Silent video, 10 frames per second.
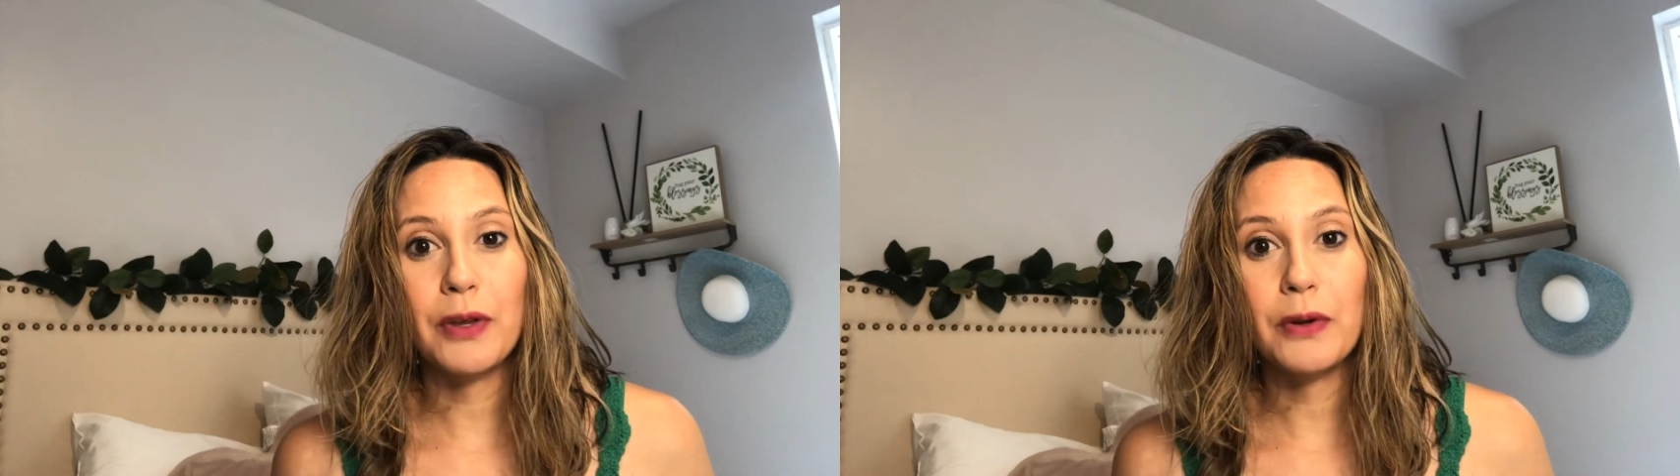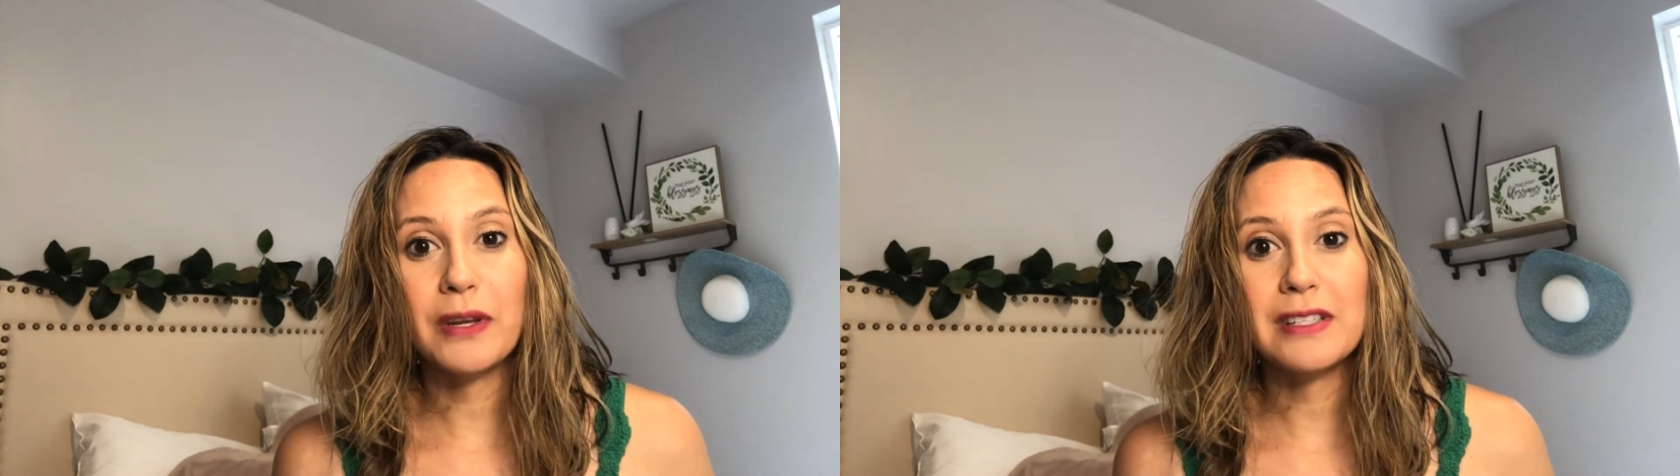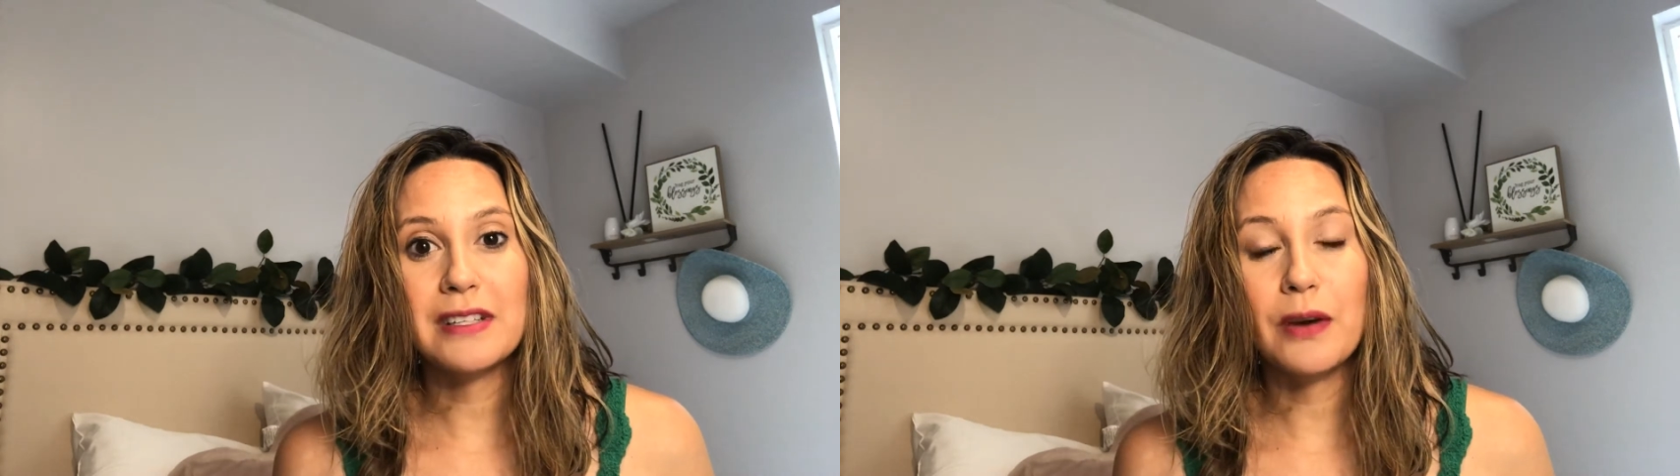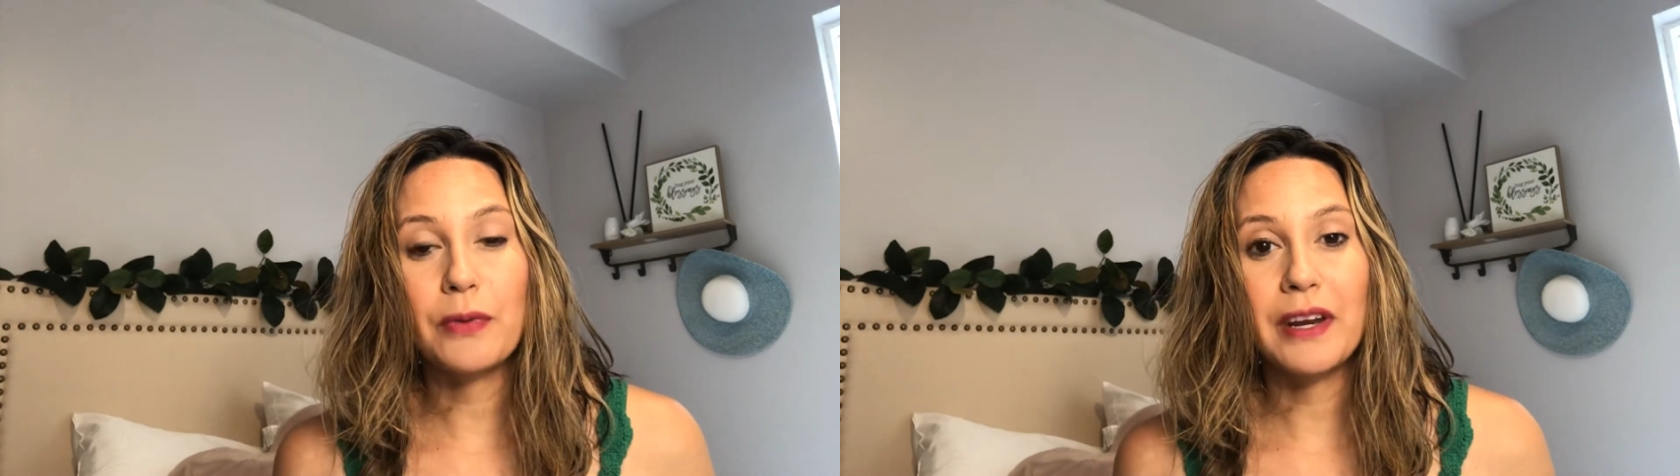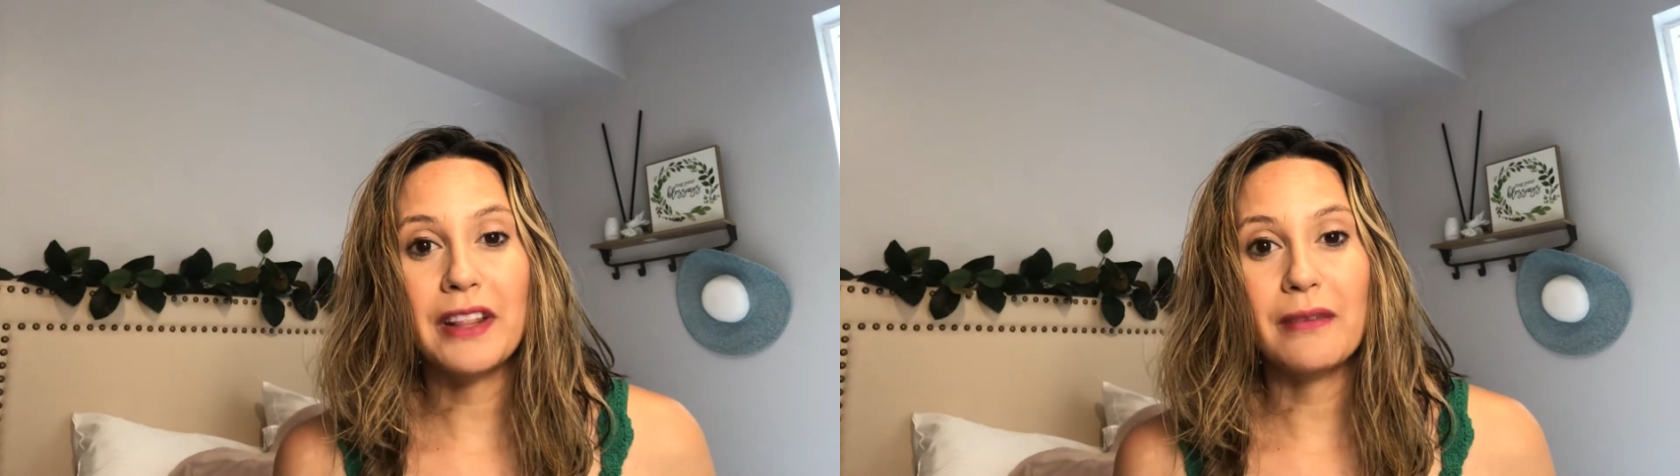you can start
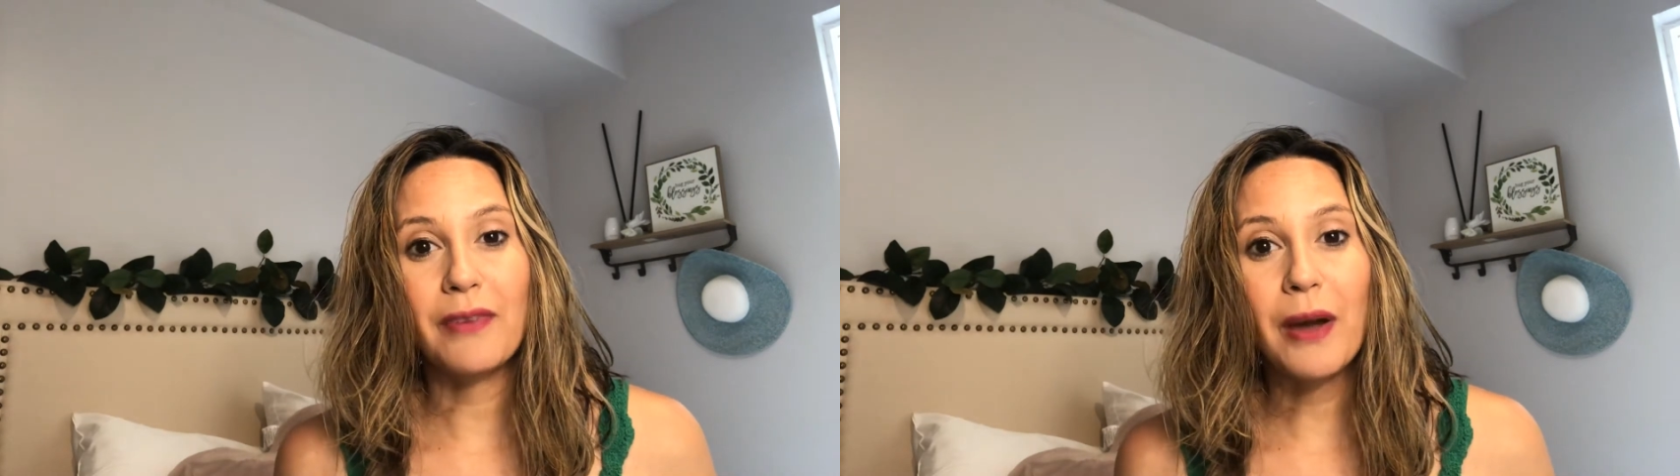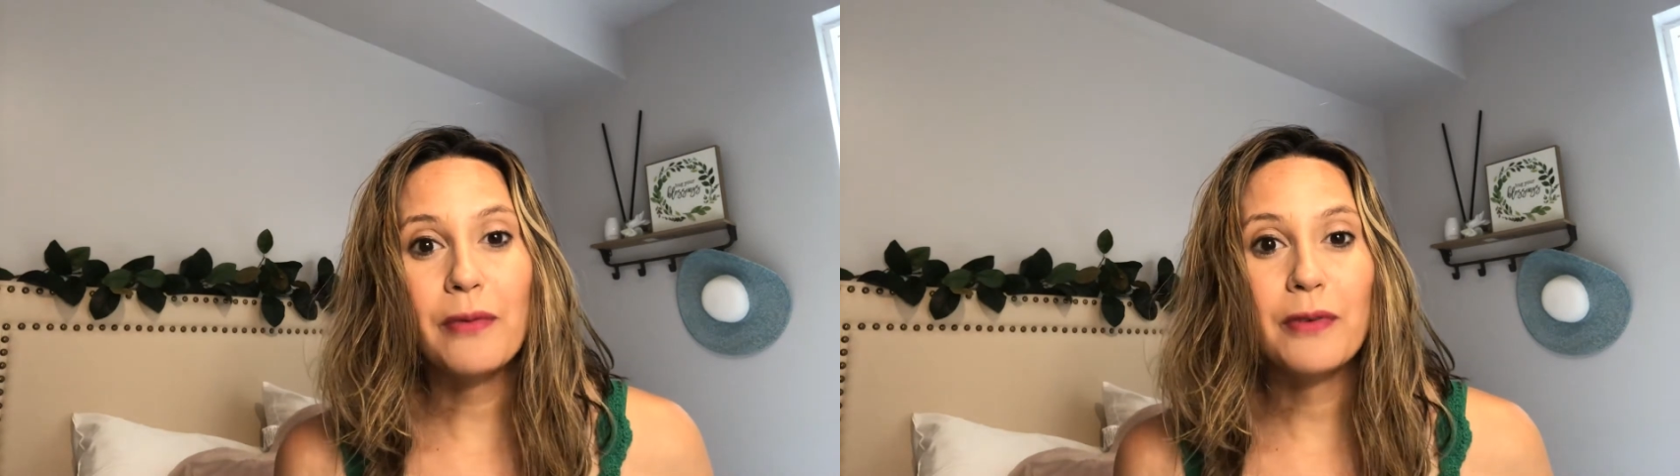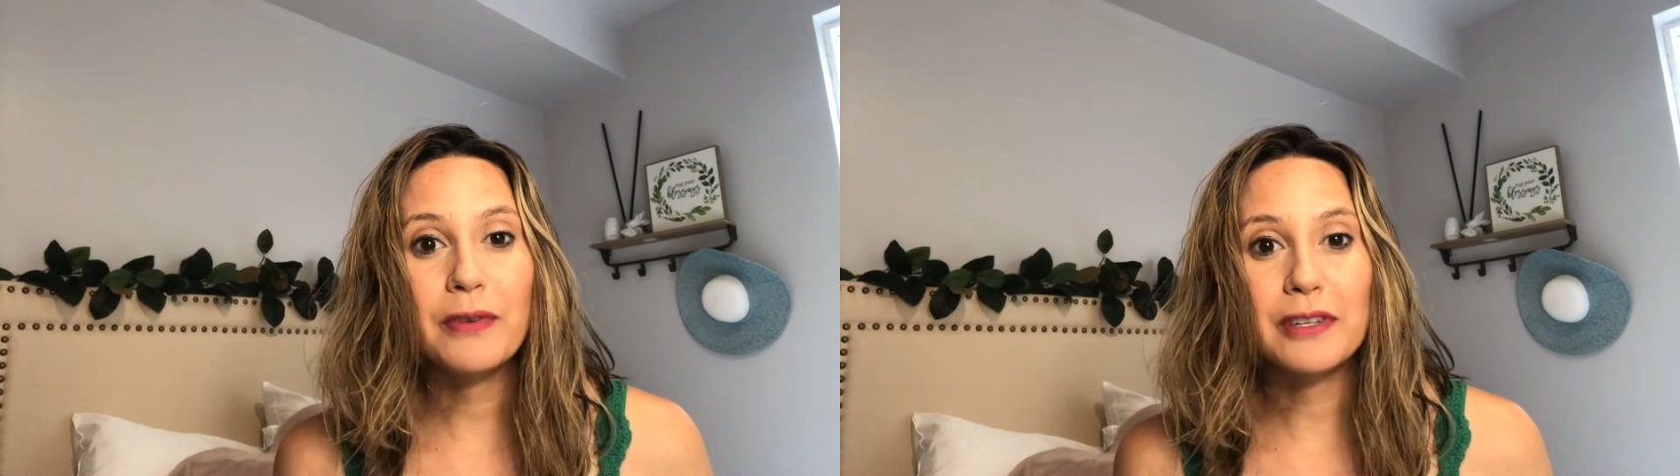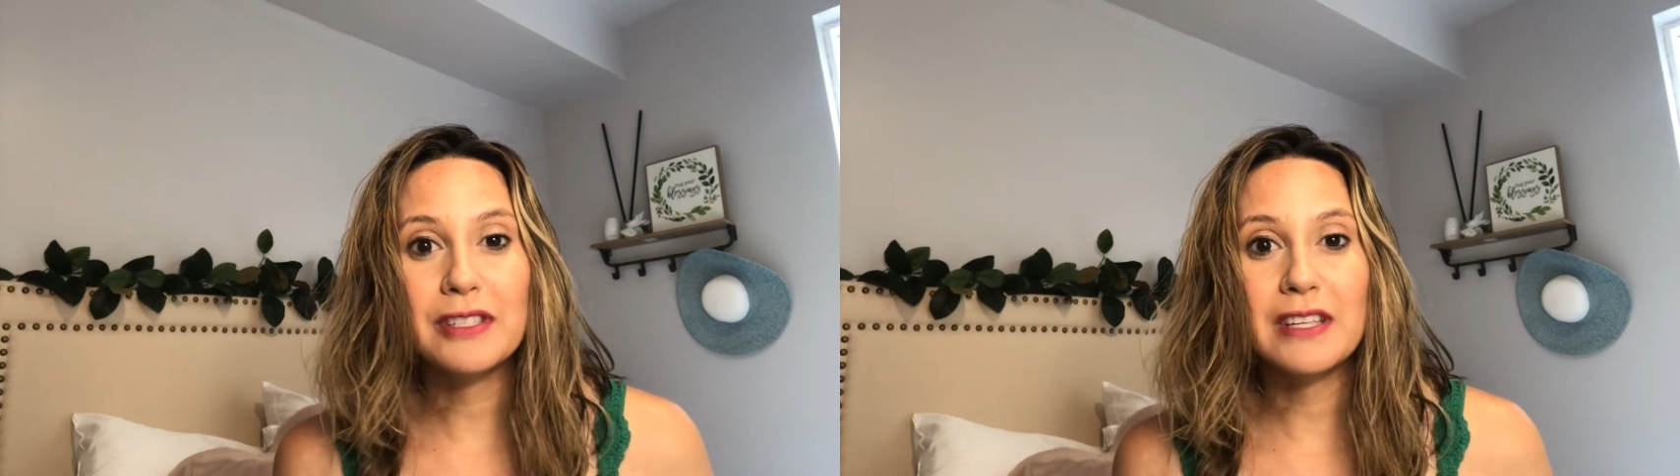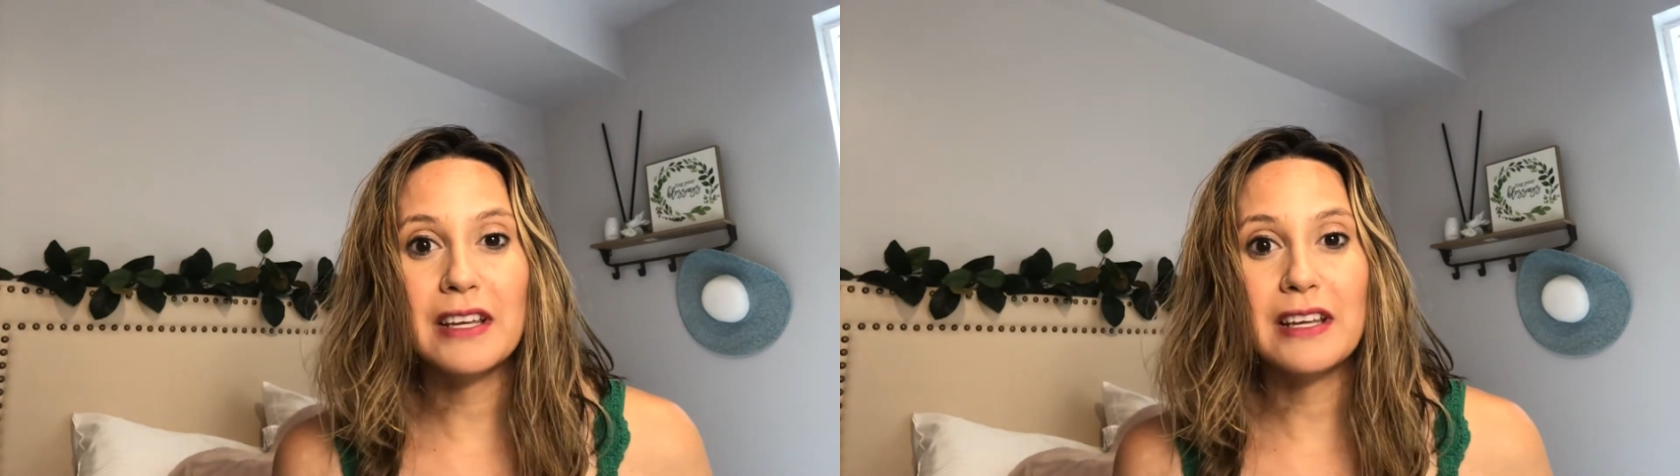reading the Bible
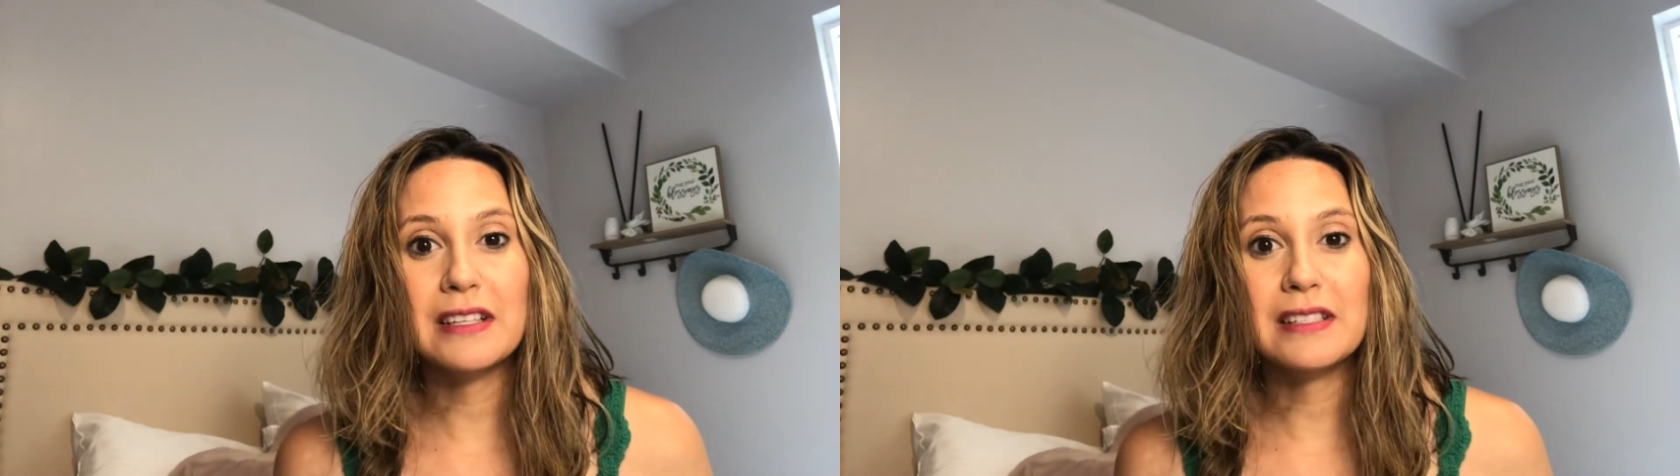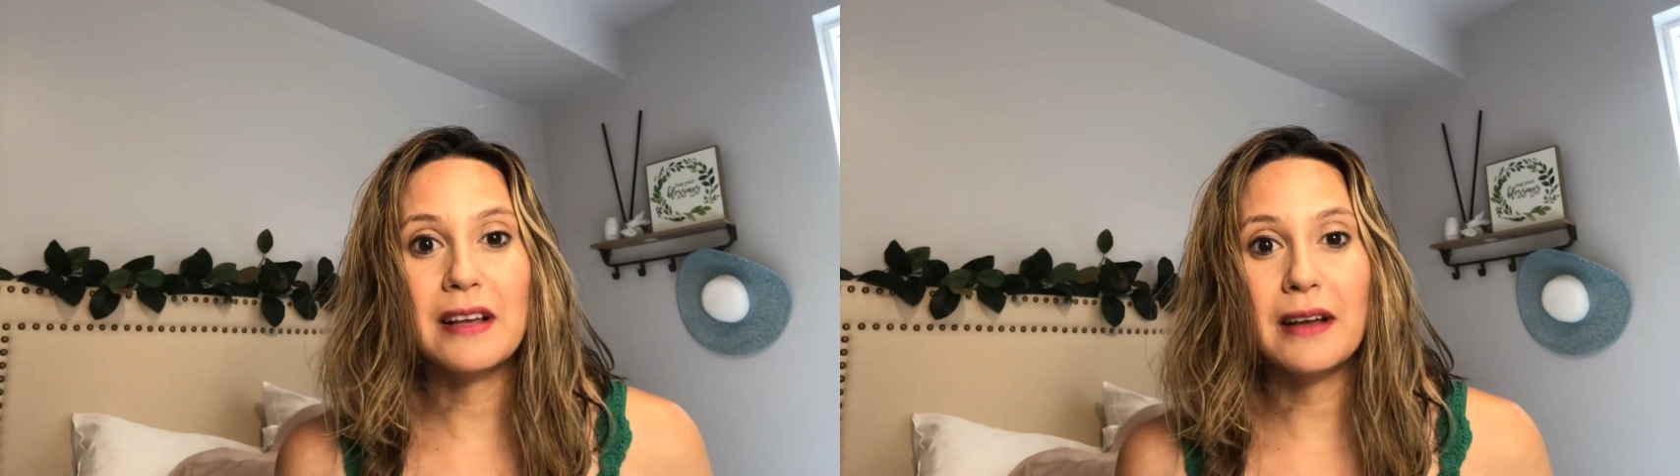verses,